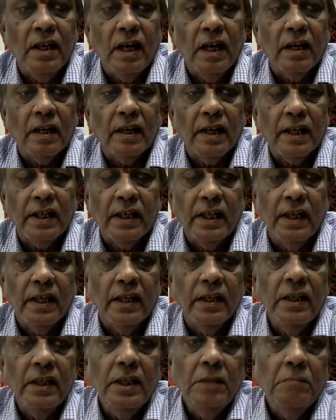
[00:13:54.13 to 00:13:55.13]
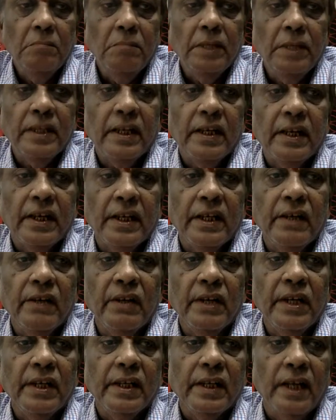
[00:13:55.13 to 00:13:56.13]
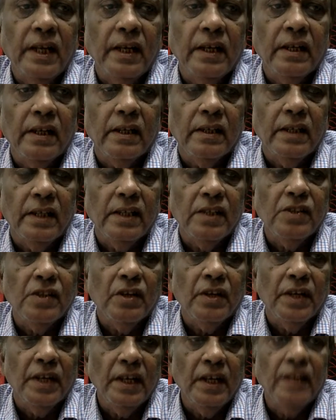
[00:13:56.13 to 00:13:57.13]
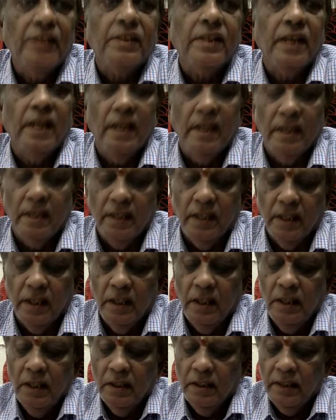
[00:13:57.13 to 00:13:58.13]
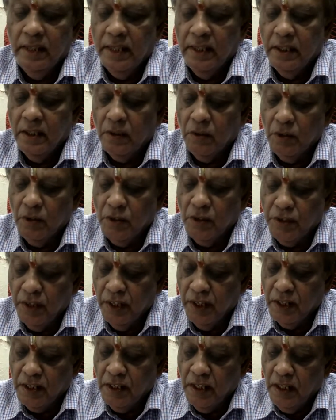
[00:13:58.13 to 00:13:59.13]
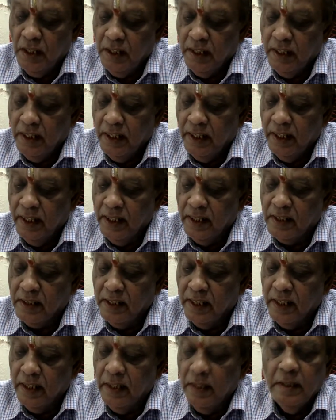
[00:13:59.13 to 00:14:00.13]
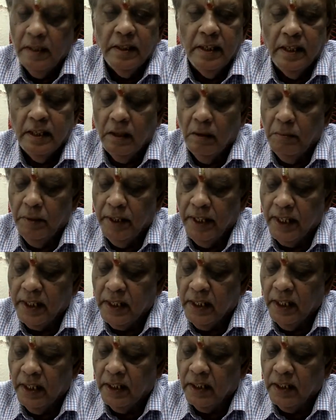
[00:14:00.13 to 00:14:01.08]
reckoned by the Gregorian calendar, that is your English calendar. Then the question is, here it is said it will be reckoned